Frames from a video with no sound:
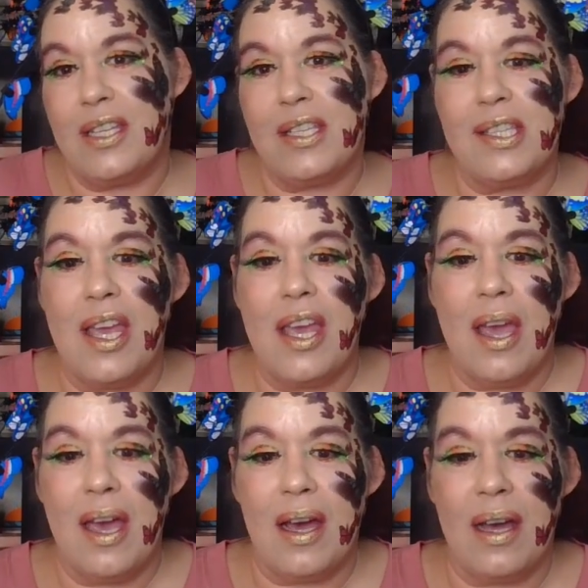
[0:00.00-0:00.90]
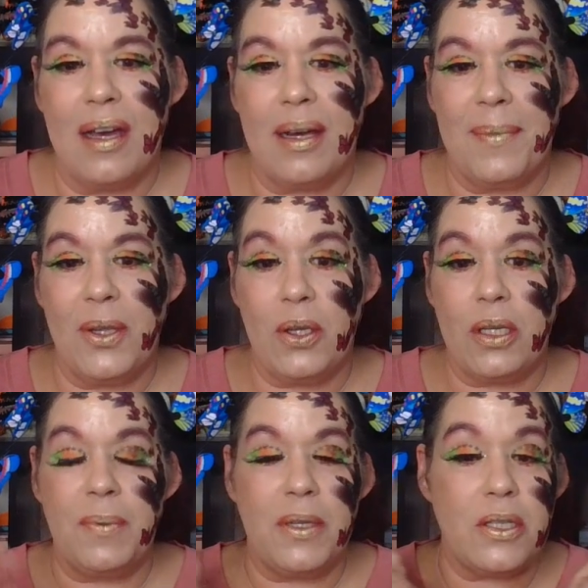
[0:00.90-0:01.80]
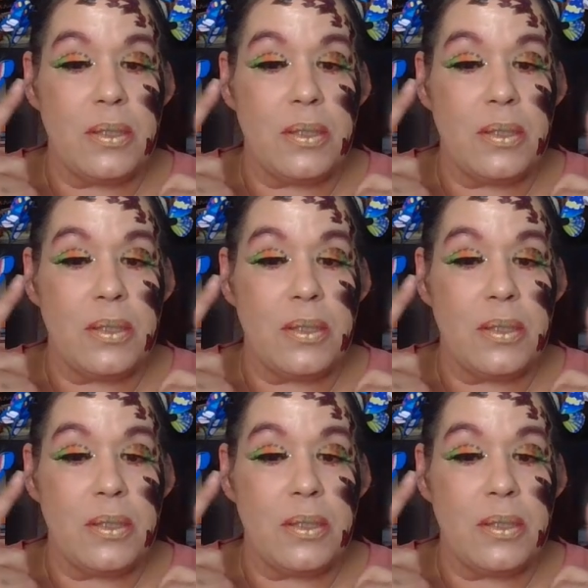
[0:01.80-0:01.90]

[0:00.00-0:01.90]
You could put some more.